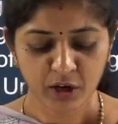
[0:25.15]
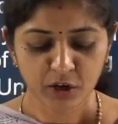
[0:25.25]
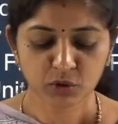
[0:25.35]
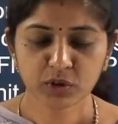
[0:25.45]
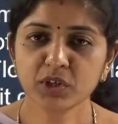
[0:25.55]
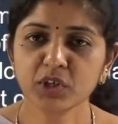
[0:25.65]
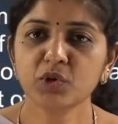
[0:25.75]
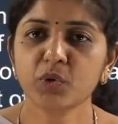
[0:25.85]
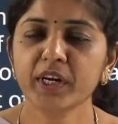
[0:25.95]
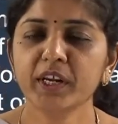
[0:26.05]
So this is
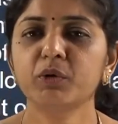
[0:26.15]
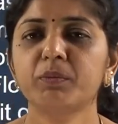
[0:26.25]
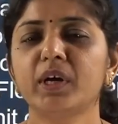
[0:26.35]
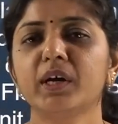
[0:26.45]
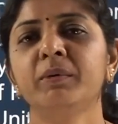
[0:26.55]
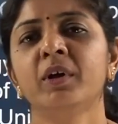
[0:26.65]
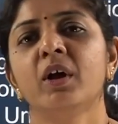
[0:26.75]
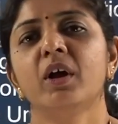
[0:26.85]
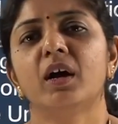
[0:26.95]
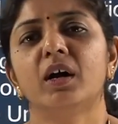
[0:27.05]
Rohini Gupta,
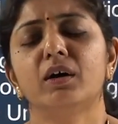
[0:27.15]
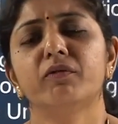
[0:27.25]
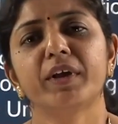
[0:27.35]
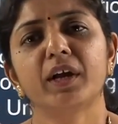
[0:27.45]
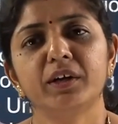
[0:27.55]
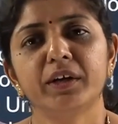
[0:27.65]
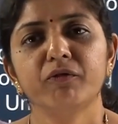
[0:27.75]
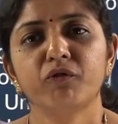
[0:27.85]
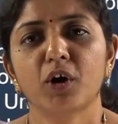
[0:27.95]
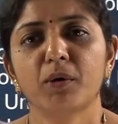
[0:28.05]
faculty
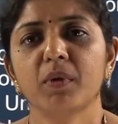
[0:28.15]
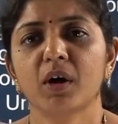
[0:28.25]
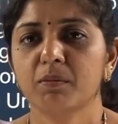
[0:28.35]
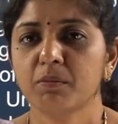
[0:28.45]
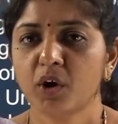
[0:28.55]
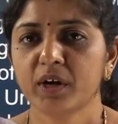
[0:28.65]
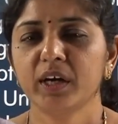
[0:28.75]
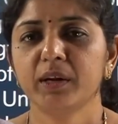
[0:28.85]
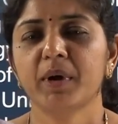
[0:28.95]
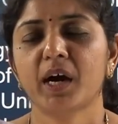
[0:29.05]
from
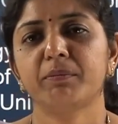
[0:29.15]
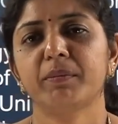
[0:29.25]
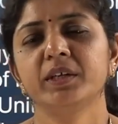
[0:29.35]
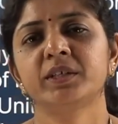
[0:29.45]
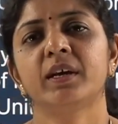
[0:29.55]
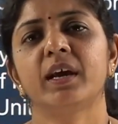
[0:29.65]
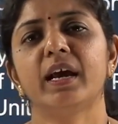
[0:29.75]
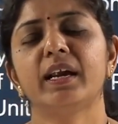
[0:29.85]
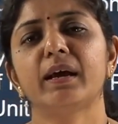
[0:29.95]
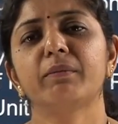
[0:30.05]
botany department,
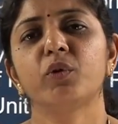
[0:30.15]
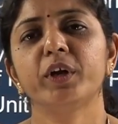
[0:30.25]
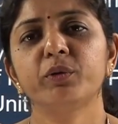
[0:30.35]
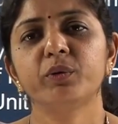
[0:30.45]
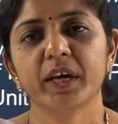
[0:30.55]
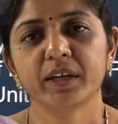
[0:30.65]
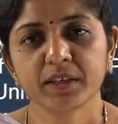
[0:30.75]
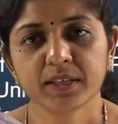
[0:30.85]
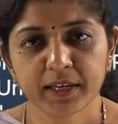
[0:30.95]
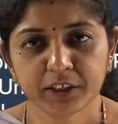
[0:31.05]
and I am going to take
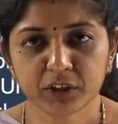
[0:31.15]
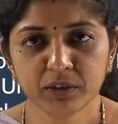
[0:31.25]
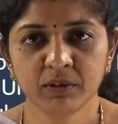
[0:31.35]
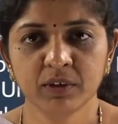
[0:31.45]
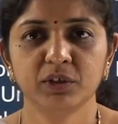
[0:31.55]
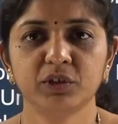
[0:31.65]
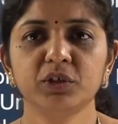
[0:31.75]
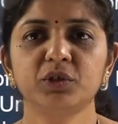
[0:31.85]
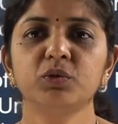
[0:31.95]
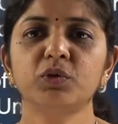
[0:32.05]
this session
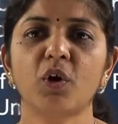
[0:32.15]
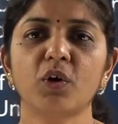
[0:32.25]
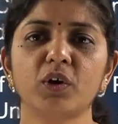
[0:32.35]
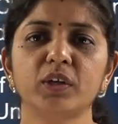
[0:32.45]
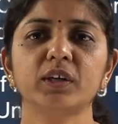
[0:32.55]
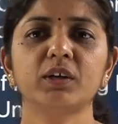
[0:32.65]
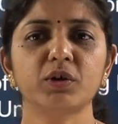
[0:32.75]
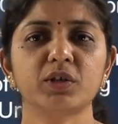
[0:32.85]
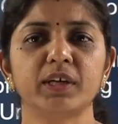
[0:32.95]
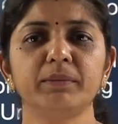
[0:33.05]
just to talk on the
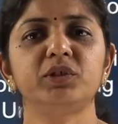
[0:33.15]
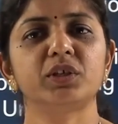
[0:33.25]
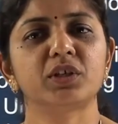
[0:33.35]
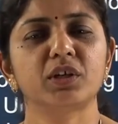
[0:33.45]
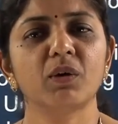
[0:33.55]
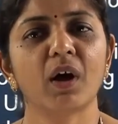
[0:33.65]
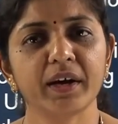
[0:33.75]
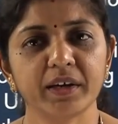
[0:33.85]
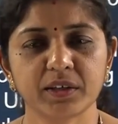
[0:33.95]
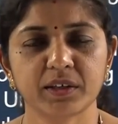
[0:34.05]
concept just now
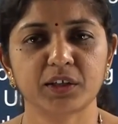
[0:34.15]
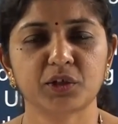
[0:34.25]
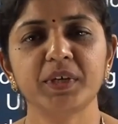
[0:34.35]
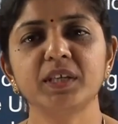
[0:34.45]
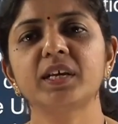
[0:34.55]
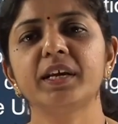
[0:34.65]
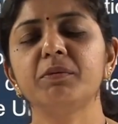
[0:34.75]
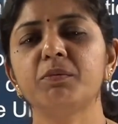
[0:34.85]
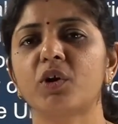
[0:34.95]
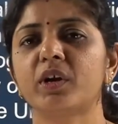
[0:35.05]
I discussed, means the
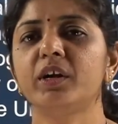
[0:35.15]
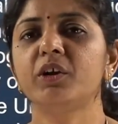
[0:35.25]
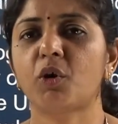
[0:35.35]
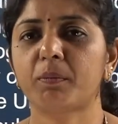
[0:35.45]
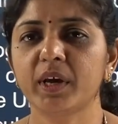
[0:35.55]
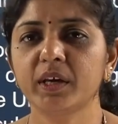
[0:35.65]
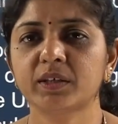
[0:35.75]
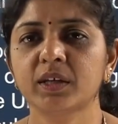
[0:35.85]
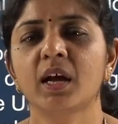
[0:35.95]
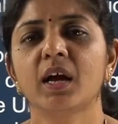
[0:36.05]
important
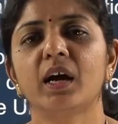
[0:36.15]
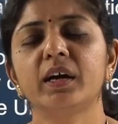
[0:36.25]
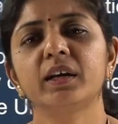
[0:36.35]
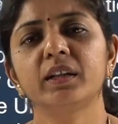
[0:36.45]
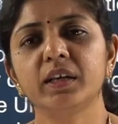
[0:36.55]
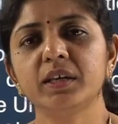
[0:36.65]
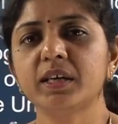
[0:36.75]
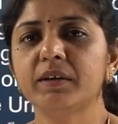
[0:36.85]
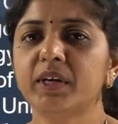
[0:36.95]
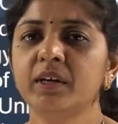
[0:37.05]
topics under these
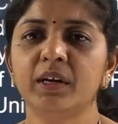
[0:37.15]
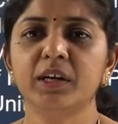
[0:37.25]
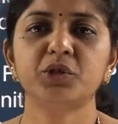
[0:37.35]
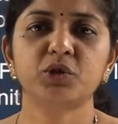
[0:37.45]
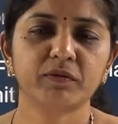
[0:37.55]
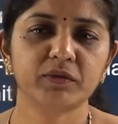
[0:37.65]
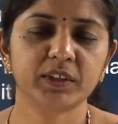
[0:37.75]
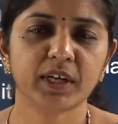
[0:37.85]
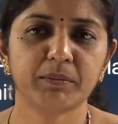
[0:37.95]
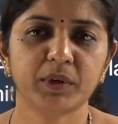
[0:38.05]
given list of the
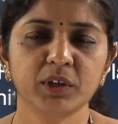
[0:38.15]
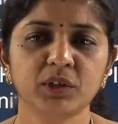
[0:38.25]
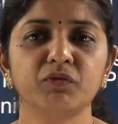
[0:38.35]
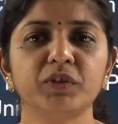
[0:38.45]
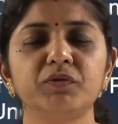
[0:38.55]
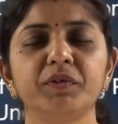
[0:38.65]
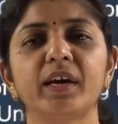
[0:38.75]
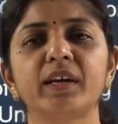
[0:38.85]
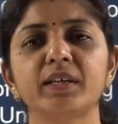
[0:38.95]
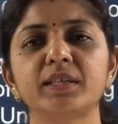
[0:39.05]
chapters which we
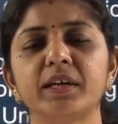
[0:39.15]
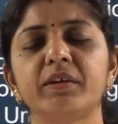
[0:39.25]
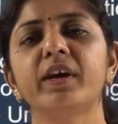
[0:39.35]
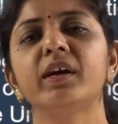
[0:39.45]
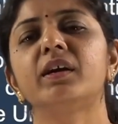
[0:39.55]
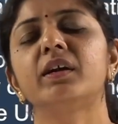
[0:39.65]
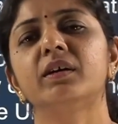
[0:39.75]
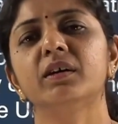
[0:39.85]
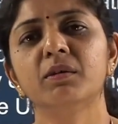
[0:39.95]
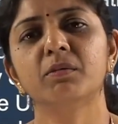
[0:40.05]
are considering under
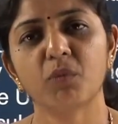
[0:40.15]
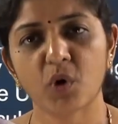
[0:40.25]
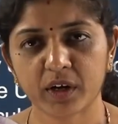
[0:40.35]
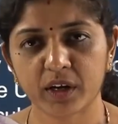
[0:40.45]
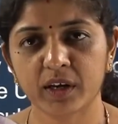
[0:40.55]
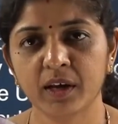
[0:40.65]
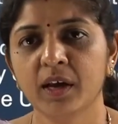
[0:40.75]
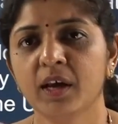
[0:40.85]
the botany.